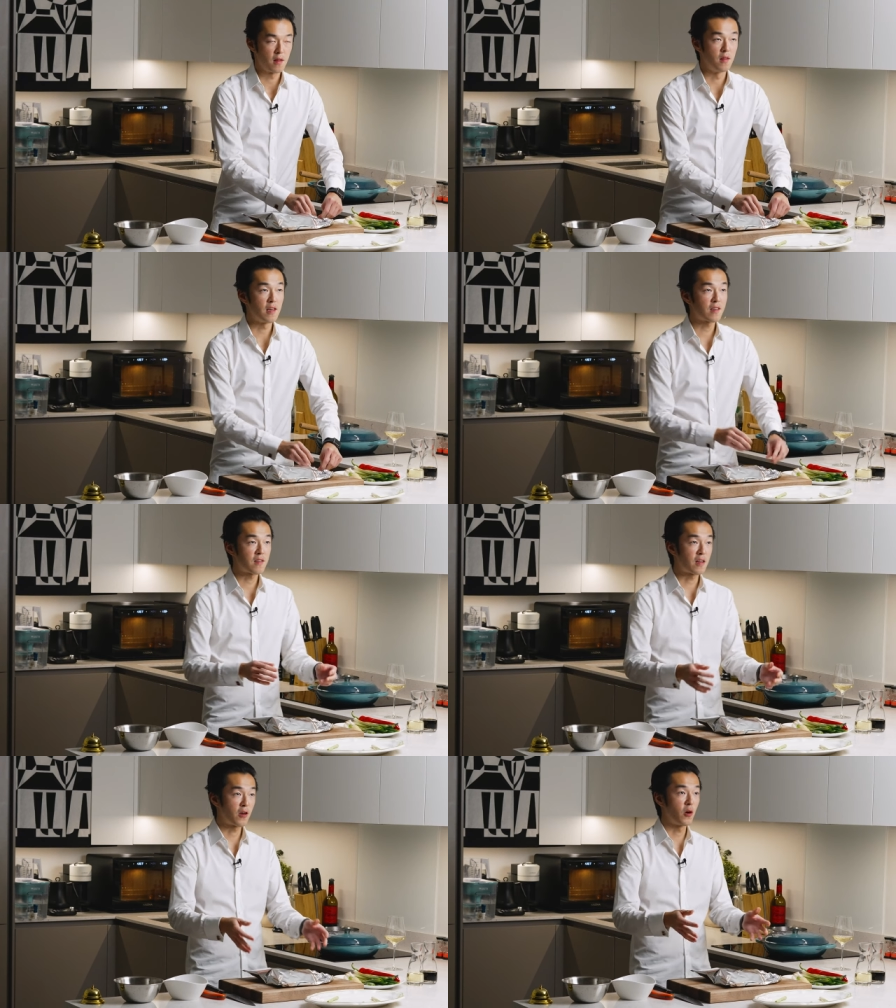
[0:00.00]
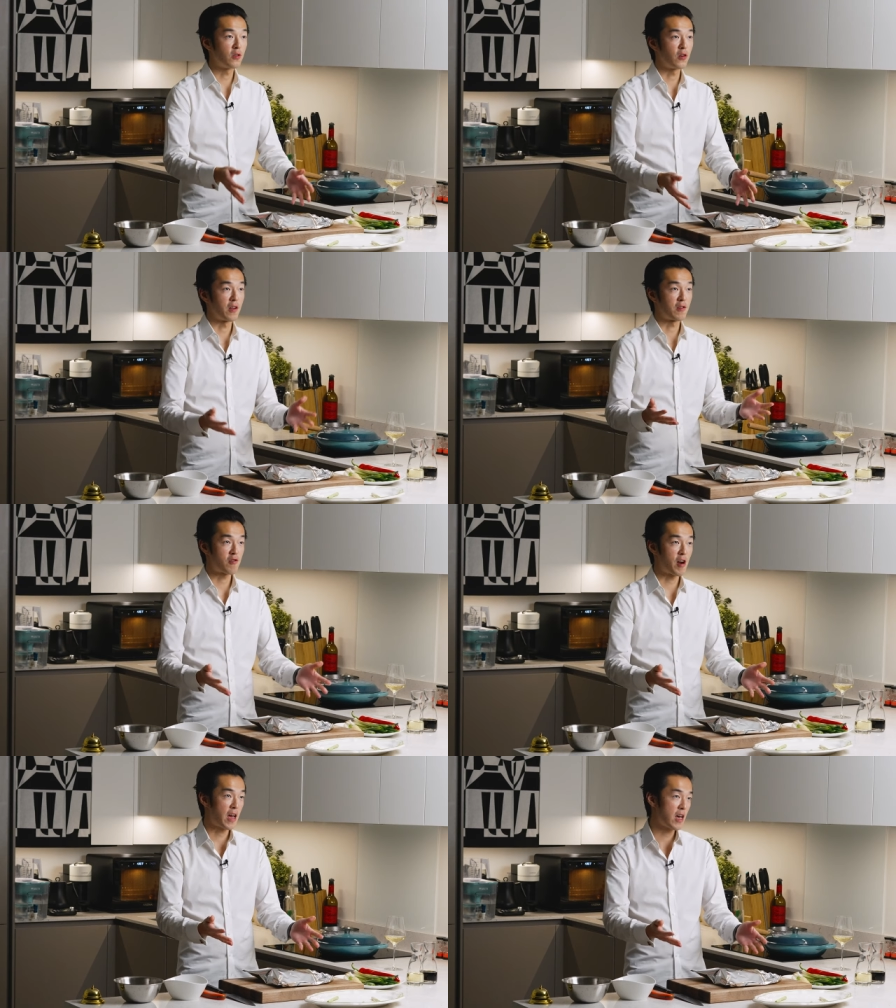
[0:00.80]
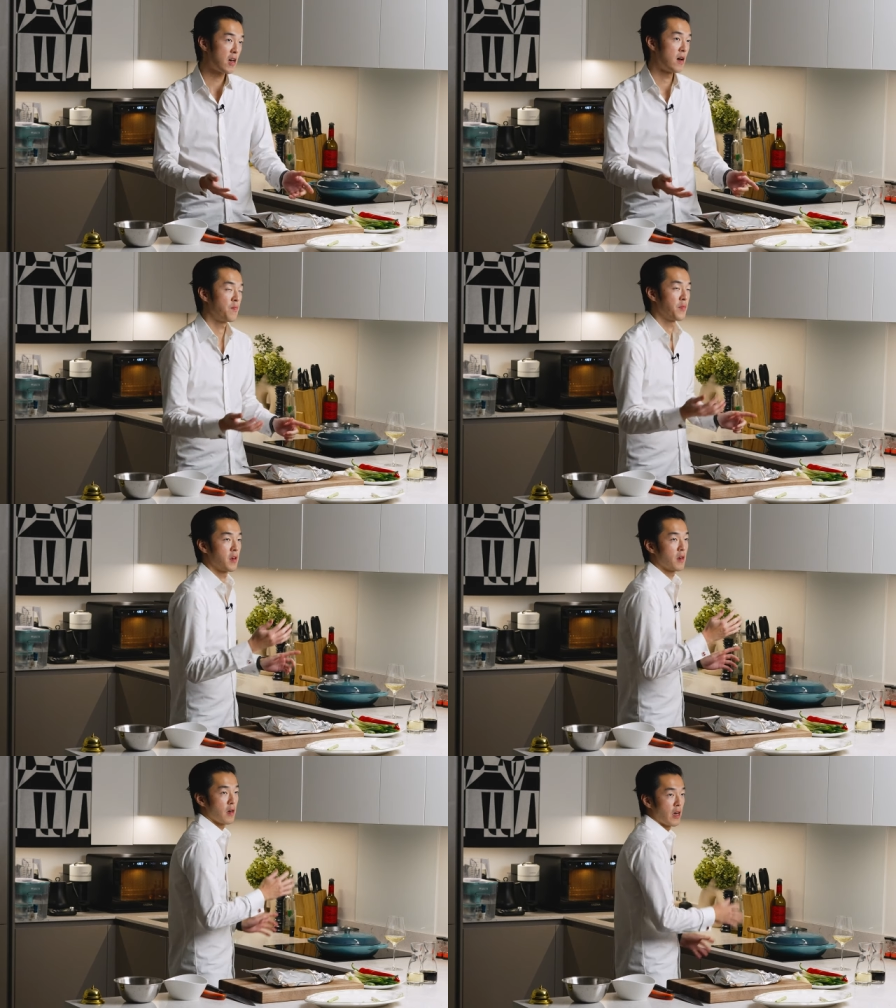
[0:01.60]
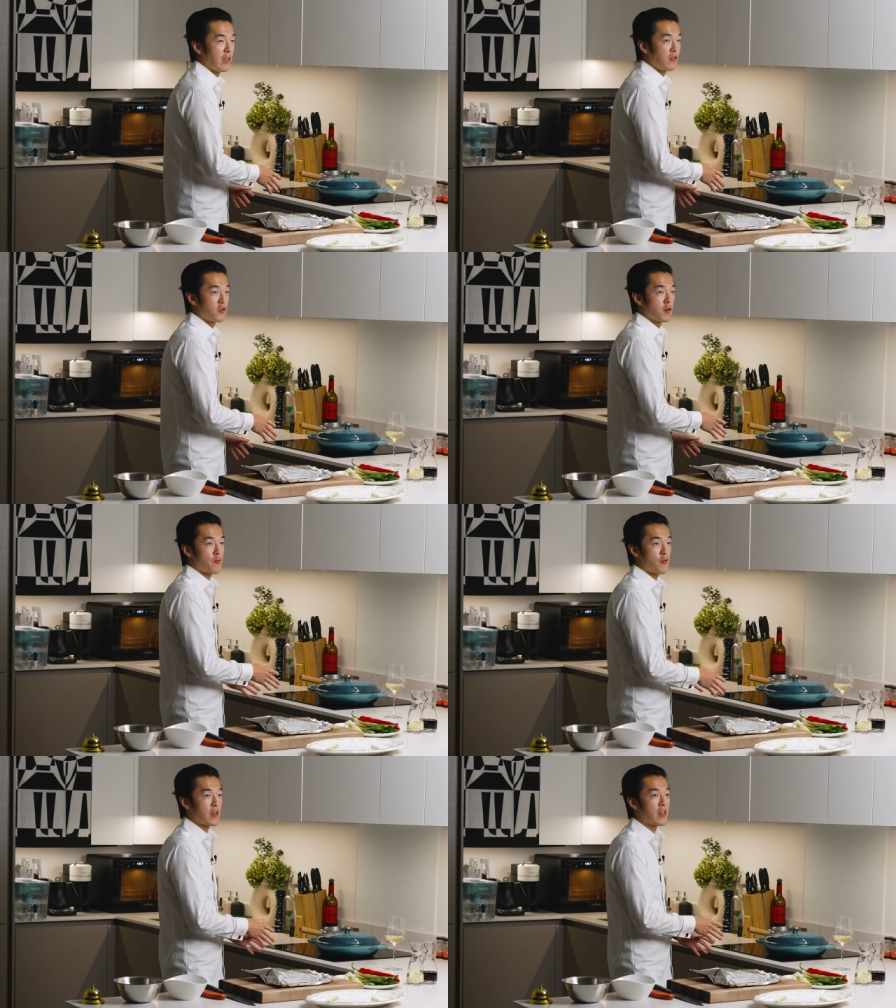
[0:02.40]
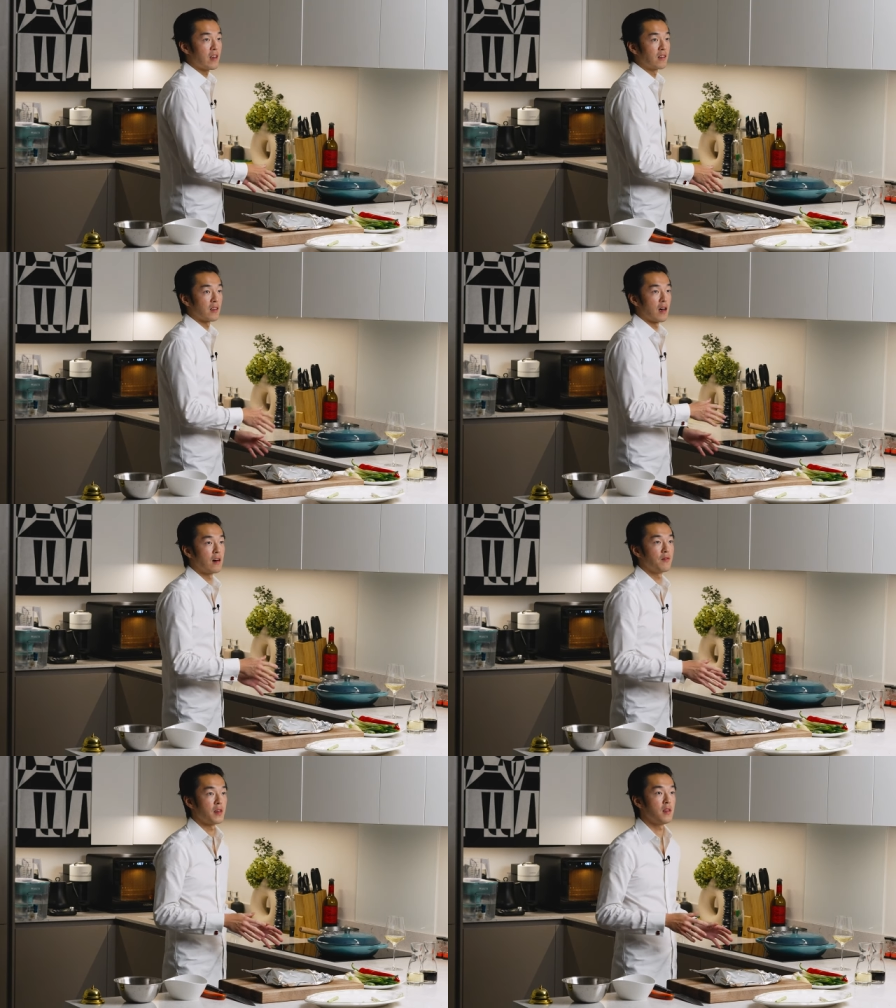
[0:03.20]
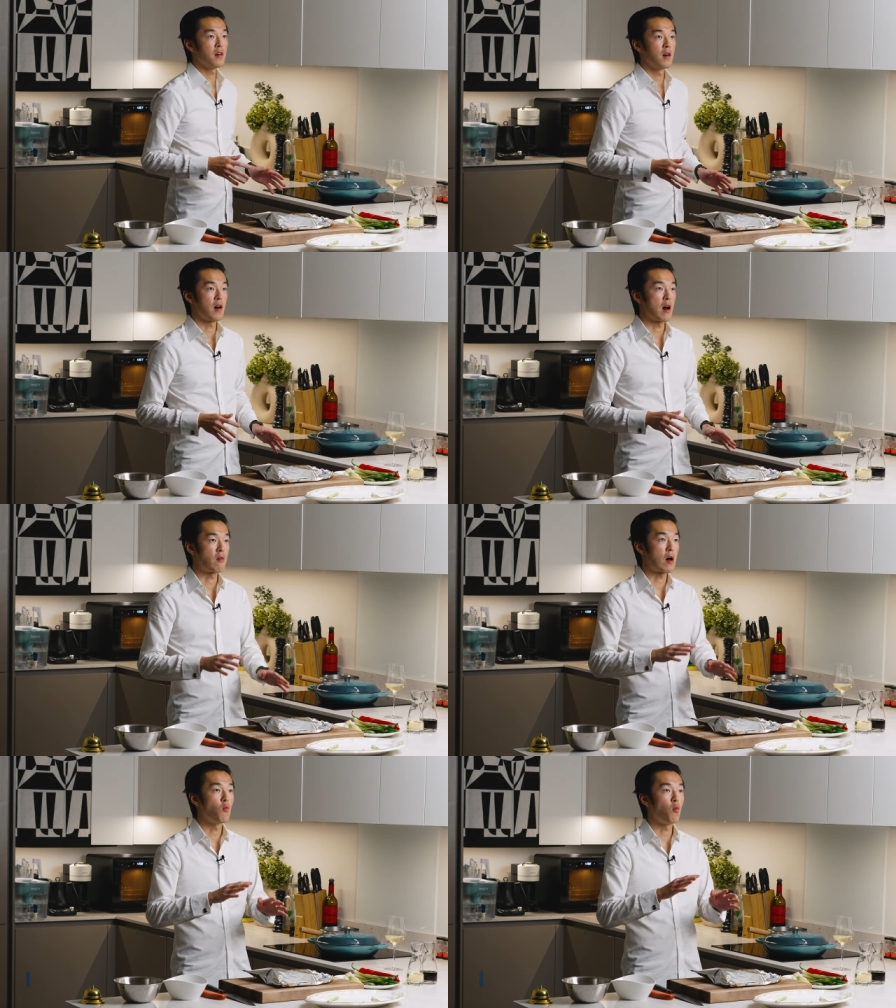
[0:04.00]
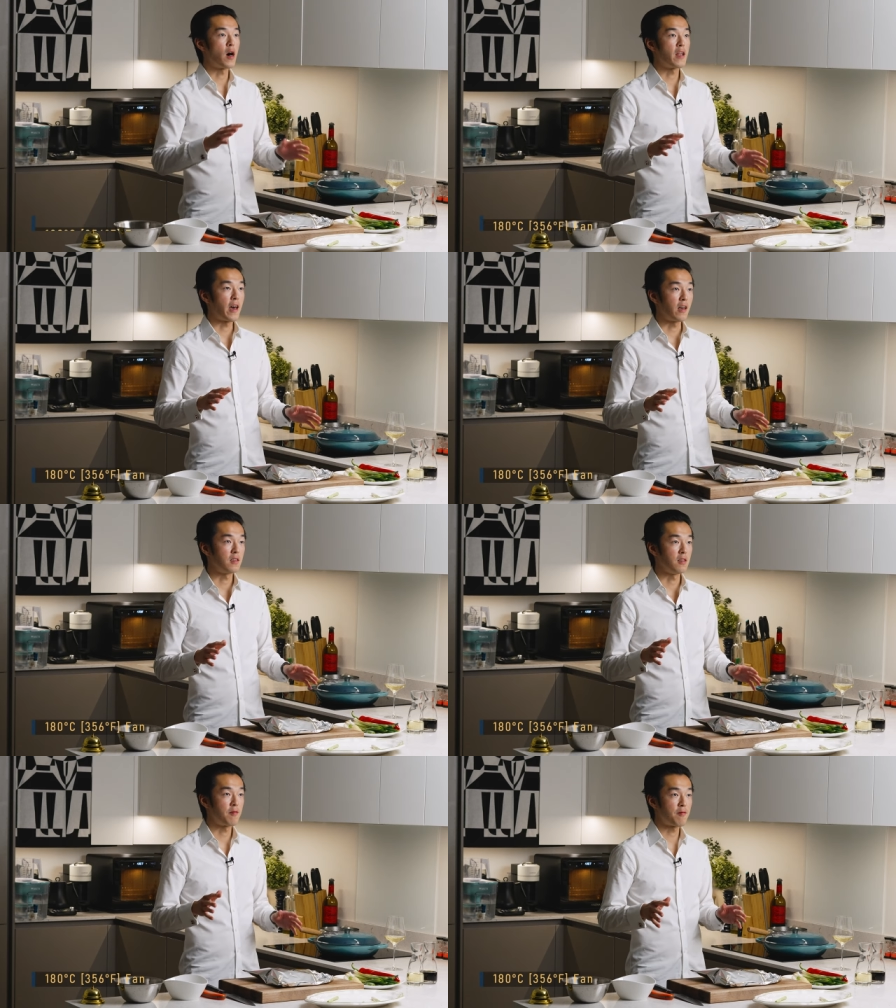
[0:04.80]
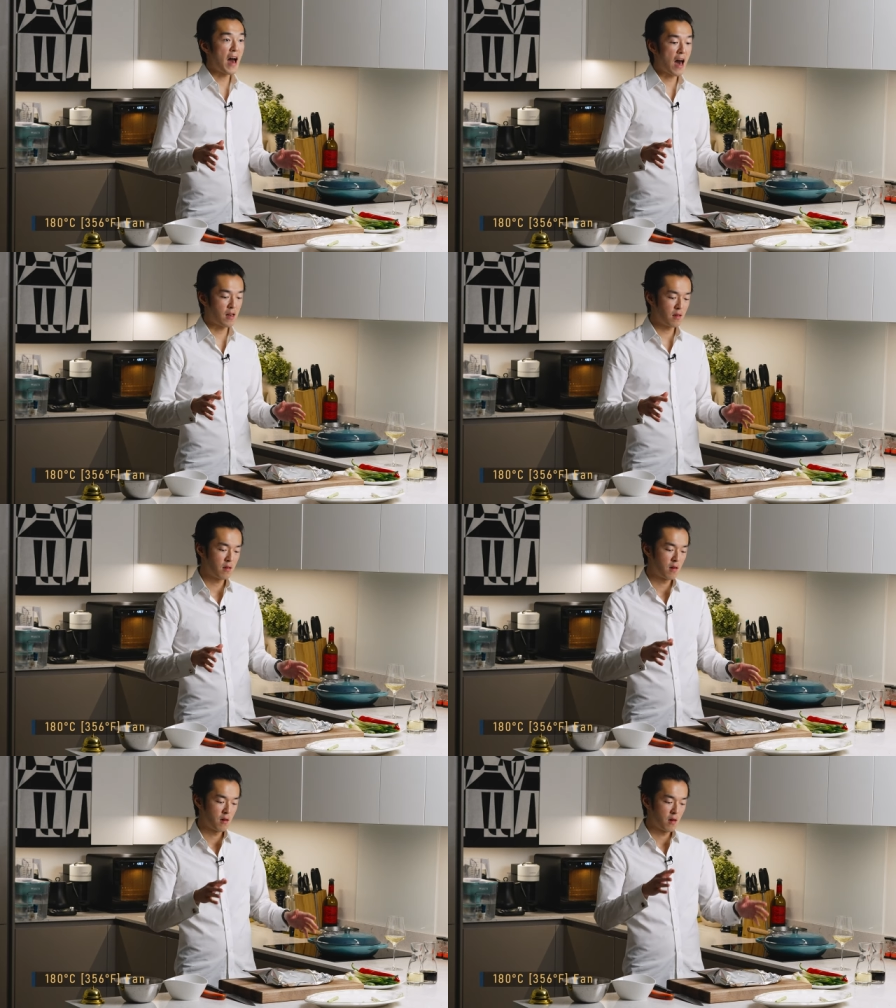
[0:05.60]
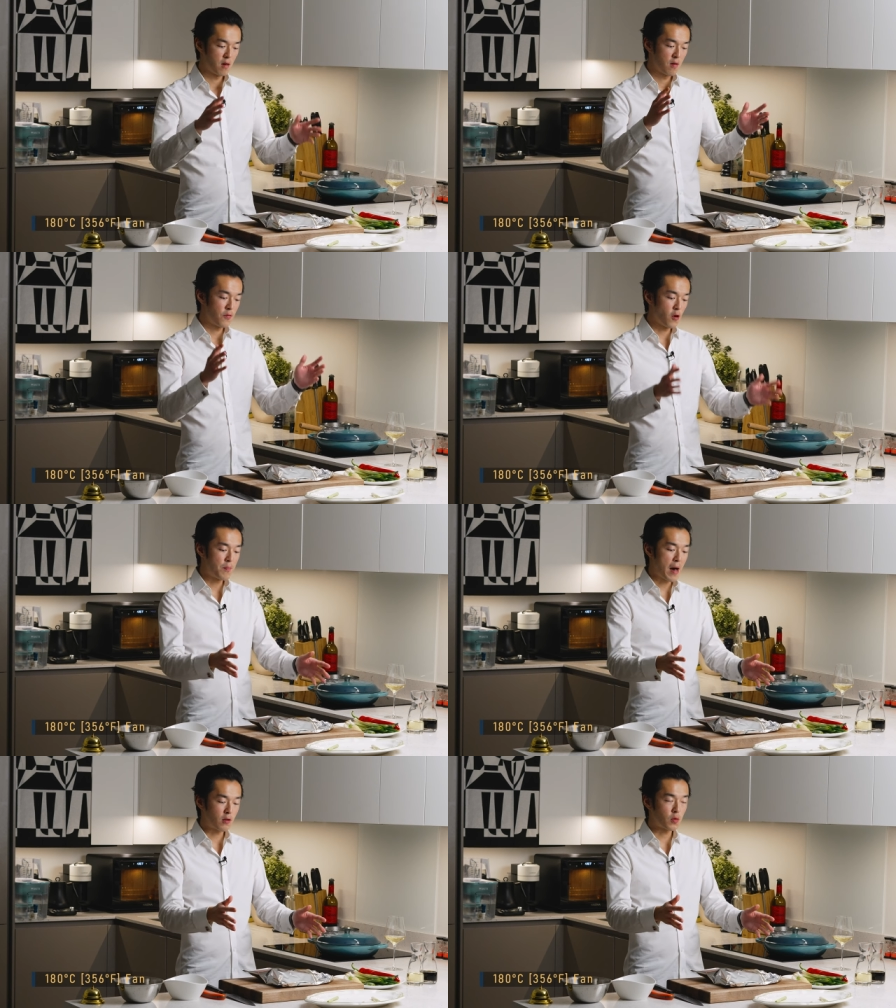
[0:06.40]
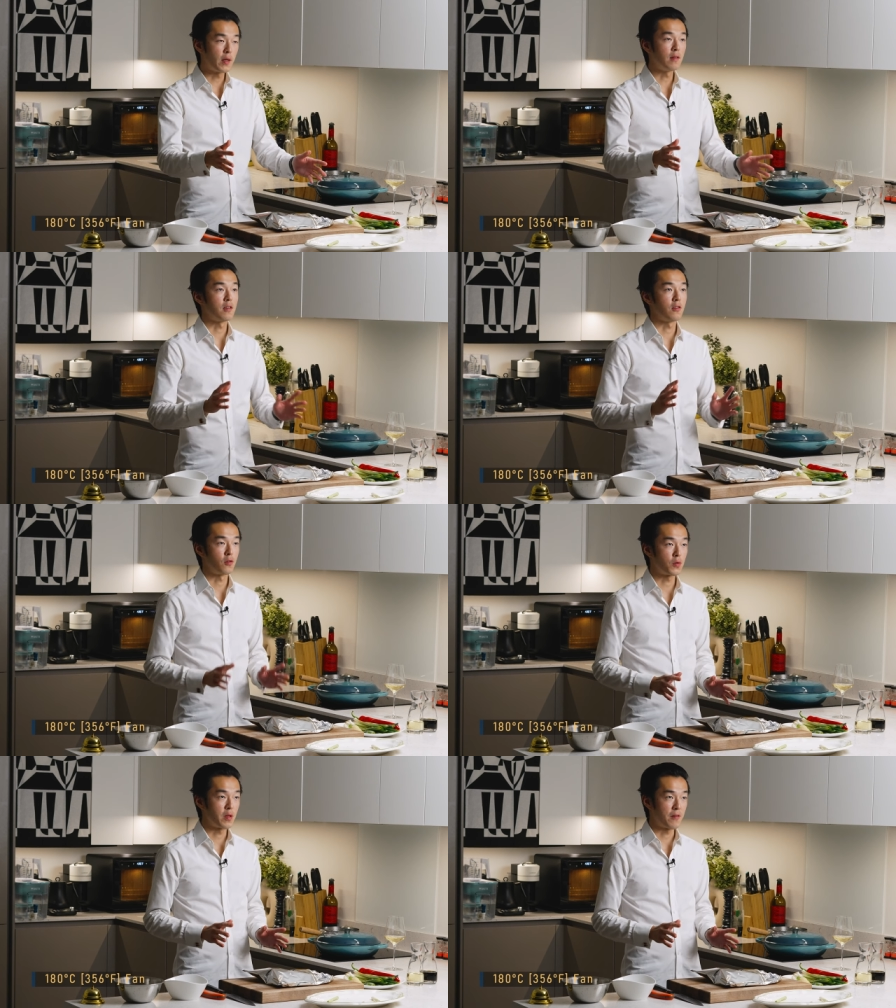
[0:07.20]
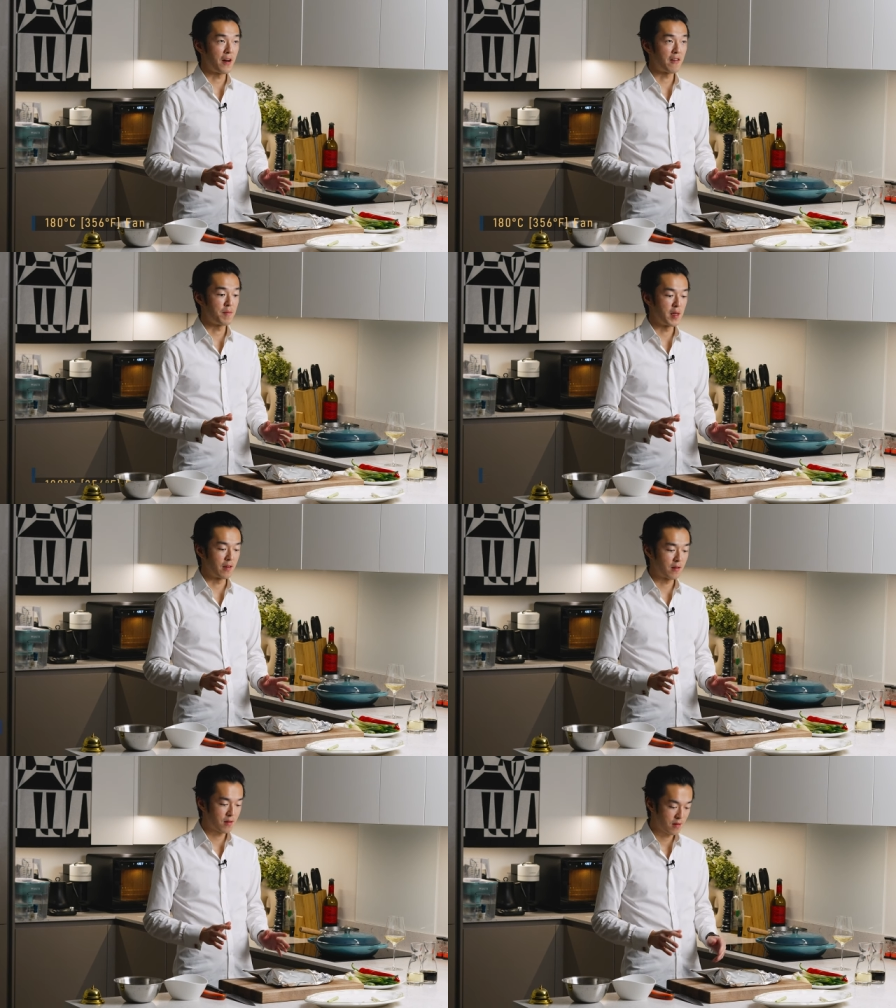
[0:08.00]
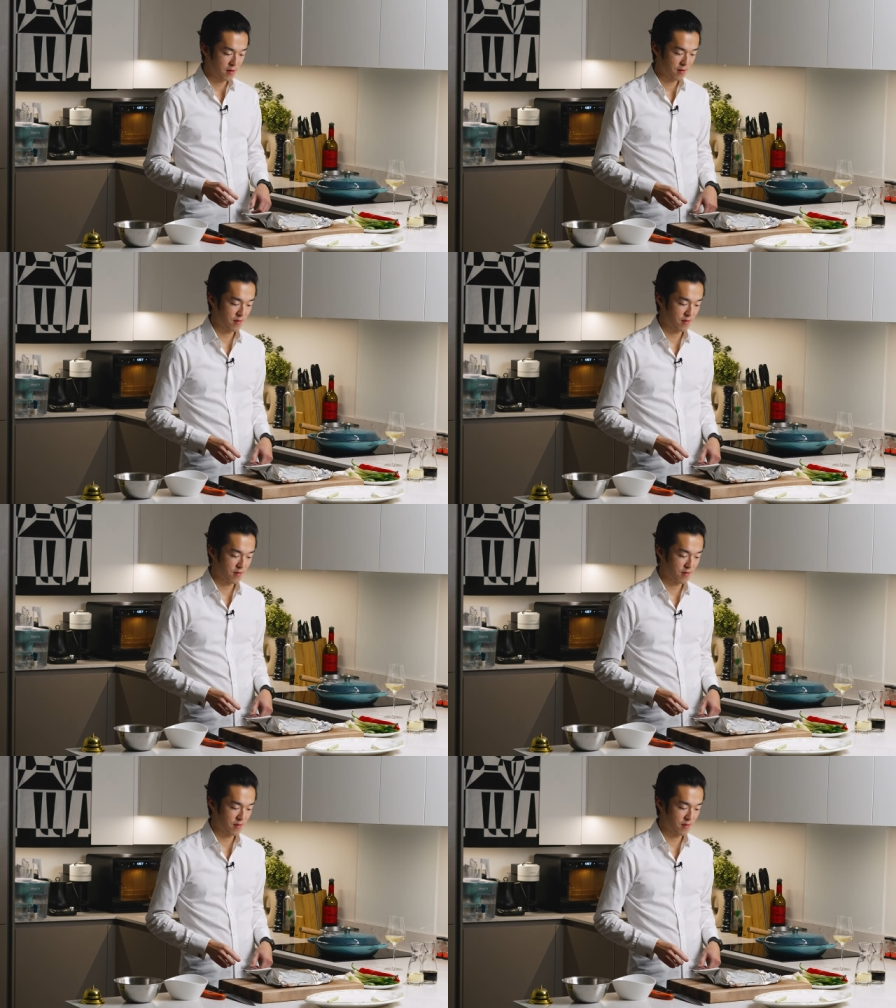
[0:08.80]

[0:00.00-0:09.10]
This then goes on a tray into a preheated oven around 180 fan for about 20 to 25 minutes.